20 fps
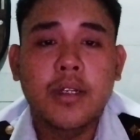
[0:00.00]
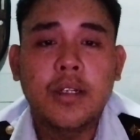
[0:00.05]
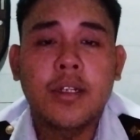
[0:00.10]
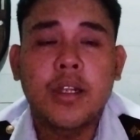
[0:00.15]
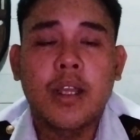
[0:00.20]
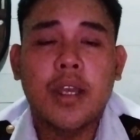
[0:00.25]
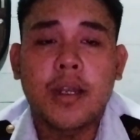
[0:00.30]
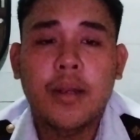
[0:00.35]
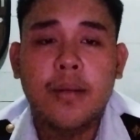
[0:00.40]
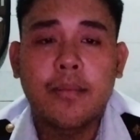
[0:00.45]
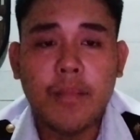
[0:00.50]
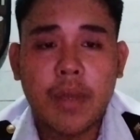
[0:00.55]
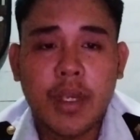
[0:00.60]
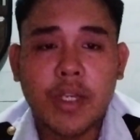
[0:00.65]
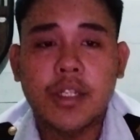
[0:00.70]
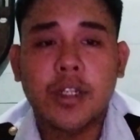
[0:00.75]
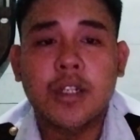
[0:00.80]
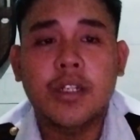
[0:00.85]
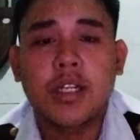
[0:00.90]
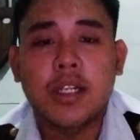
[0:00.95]
Then
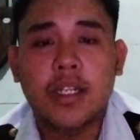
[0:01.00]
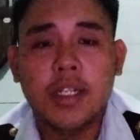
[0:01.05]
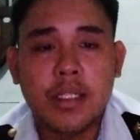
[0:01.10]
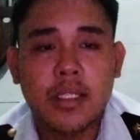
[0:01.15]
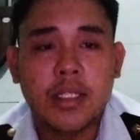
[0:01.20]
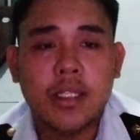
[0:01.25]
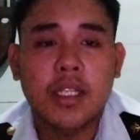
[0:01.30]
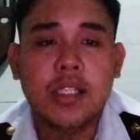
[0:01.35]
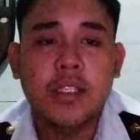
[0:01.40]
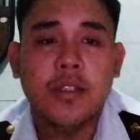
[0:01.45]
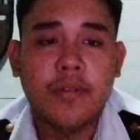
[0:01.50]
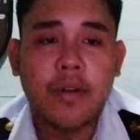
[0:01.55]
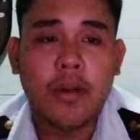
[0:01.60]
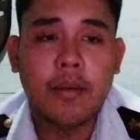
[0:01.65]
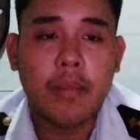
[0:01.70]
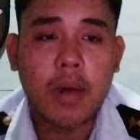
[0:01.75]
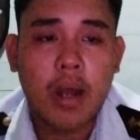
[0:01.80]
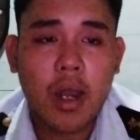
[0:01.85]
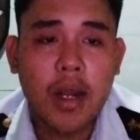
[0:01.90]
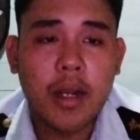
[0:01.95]
measure the distance
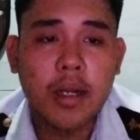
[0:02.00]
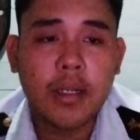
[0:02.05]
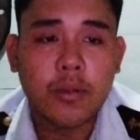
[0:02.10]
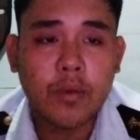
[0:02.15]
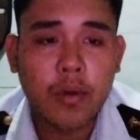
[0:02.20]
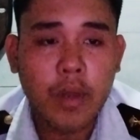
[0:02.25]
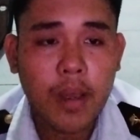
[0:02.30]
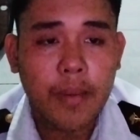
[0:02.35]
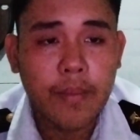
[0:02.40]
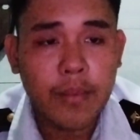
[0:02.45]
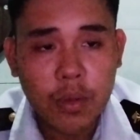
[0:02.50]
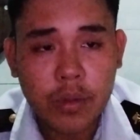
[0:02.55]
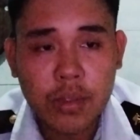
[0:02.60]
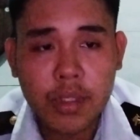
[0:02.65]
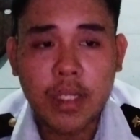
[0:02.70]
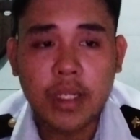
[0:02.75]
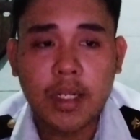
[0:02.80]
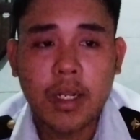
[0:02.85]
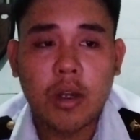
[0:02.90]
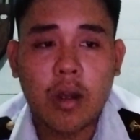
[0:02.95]
from R to M
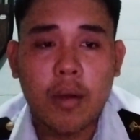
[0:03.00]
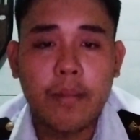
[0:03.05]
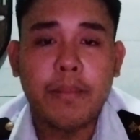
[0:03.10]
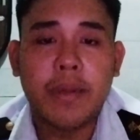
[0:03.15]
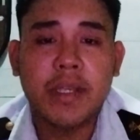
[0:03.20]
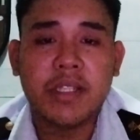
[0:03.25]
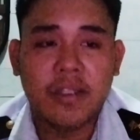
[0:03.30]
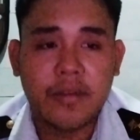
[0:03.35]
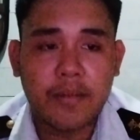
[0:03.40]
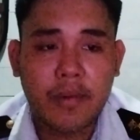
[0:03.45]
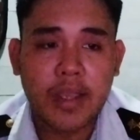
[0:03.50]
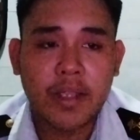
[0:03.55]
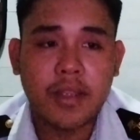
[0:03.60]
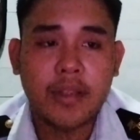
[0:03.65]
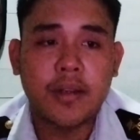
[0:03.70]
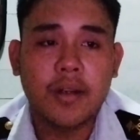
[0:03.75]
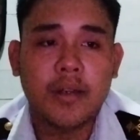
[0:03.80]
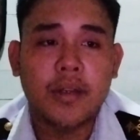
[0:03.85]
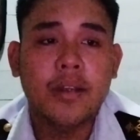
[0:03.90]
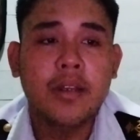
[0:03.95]
using the compass
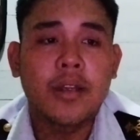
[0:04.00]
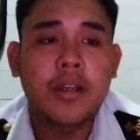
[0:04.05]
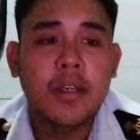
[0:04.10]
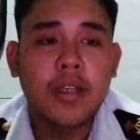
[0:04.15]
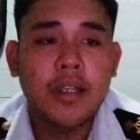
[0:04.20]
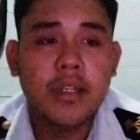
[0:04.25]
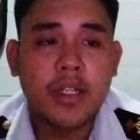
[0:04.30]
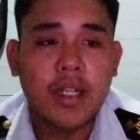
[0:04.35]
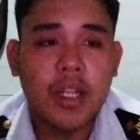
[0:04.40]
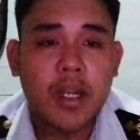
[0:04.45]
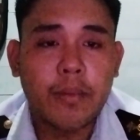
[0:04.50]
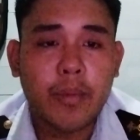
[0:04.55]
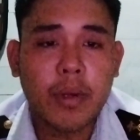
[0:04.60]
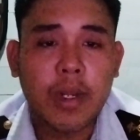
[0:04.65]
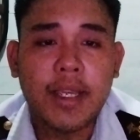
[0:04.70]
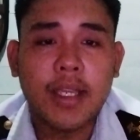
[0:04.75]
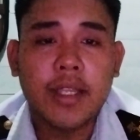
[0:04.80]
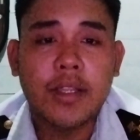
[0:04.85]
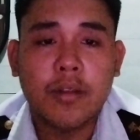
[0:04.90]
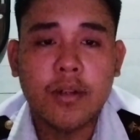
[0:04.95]
divider. Then
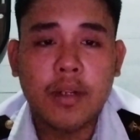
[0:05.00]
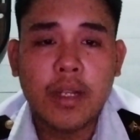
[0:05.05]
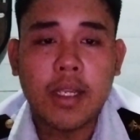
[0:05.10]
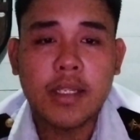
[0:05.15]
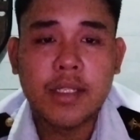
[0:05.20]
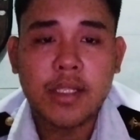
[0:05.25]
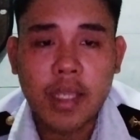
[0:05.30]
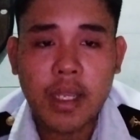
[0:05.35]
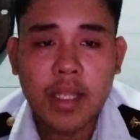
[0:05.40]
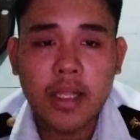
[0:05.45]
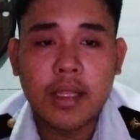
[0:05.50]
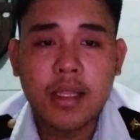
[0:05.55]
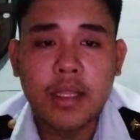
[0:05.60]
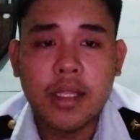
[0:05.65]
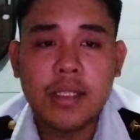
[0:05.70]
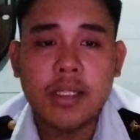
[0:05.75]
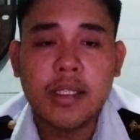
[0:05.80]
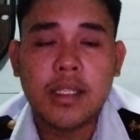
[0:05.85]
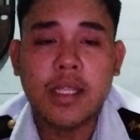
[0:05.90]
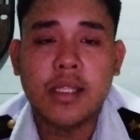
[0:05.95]
bring it to the set
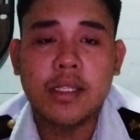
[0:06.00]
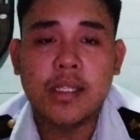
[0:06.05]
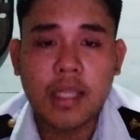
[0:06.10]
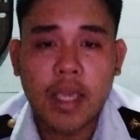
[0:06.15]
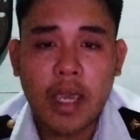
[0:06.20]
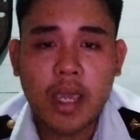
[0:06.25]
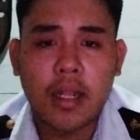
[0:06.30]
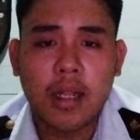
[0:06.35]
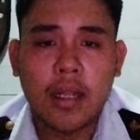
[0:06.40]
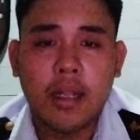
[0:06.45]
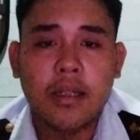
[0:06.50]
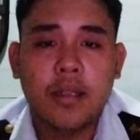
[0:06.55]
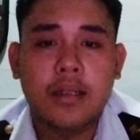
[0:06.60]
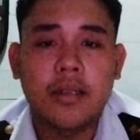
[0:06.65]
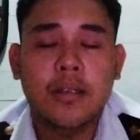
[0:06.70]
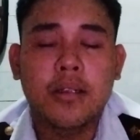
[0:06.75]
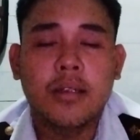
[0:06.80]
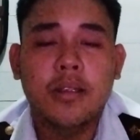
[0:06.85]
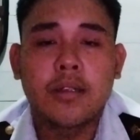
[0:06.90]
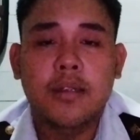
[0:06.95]
distance scale
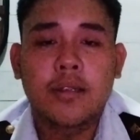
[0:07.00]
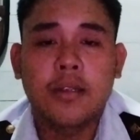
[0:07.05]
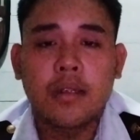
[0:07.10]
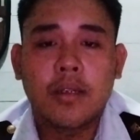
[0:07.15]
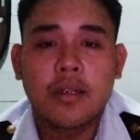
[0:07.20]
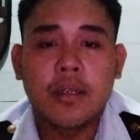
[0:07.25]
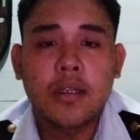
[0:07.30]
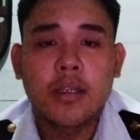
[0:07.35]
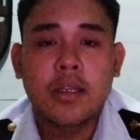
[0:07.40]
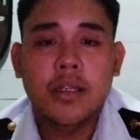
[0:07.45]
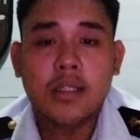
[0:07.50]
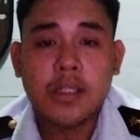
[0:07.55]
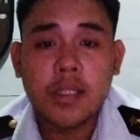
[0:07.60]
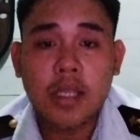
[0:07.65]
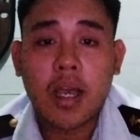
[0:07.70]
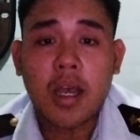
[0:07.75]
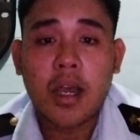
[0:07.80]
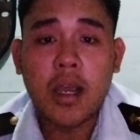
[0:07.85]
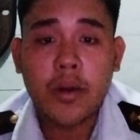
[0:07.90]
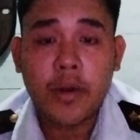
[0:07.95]

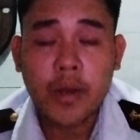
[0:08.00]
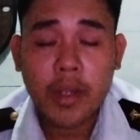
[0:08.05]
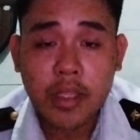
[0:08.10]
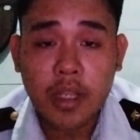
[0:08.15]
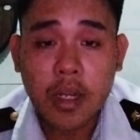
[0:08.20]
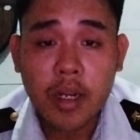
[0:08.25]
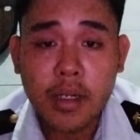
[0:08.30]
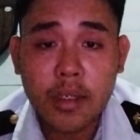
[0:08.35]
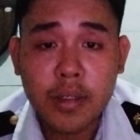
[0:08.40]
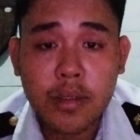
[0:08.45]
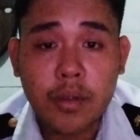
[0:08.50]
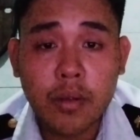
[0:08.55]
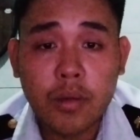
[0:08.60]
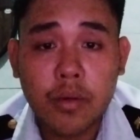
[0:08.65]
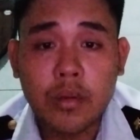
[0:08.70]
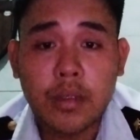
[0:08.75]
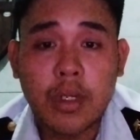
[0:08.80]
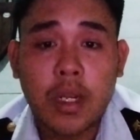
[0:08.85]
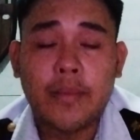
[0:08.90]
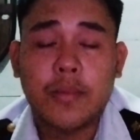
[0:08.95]
sa radar. So,
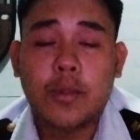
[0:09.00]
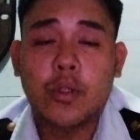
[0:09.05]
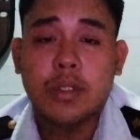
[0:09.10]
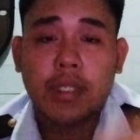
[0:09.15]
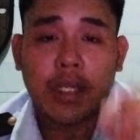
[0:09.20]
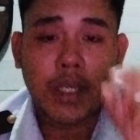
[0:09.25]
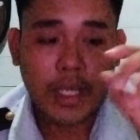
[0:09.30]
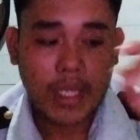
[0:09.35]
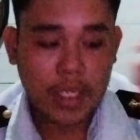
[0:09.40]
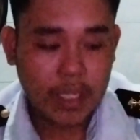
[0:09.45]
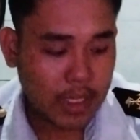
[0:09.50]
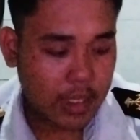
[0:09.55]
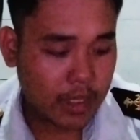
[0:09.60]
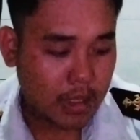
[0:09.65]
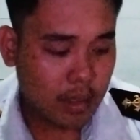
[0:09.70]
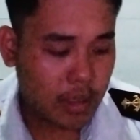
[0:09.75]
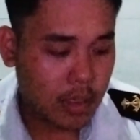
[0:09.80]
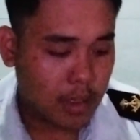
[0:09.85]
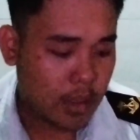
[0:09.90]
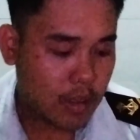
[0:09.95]
napto sa kilid
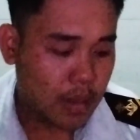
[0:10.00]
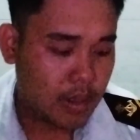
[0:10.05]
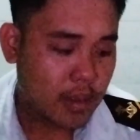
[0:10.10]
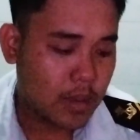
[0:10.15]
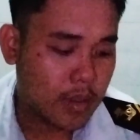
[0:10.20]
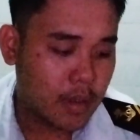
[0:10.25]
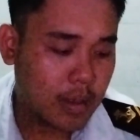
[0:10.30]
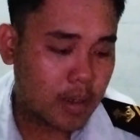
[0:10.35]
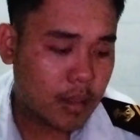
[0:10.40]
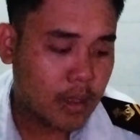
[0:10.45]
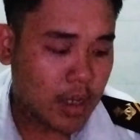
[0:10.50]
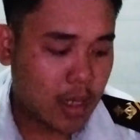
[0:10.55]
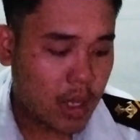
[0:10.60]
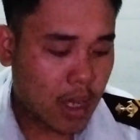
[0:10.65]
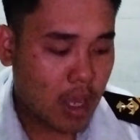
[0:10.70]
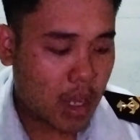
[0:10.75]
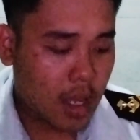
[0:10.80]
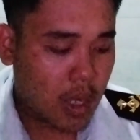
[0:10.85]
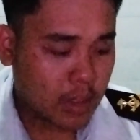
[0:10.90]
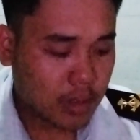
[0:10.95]

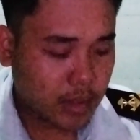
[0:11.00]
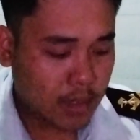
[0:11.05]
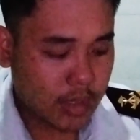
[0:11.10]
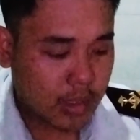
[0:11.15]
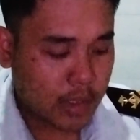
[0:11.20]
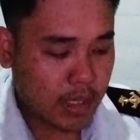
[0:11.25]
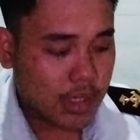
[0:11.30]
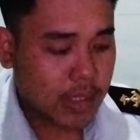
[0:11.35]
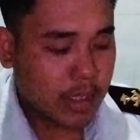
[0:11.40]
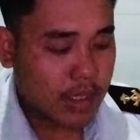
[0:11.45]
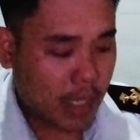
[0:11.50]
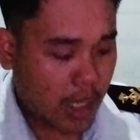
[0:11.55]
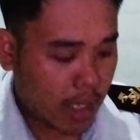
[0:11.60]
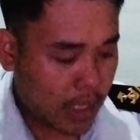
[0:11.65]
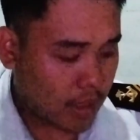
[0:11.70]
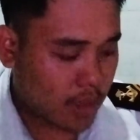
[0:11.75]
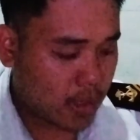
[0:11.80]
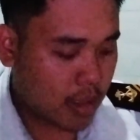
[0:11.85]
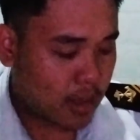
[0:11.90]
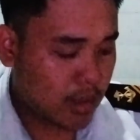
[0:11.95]
ang distance
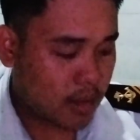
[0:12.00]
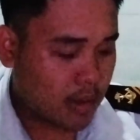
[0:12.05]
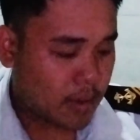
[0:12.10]
scale.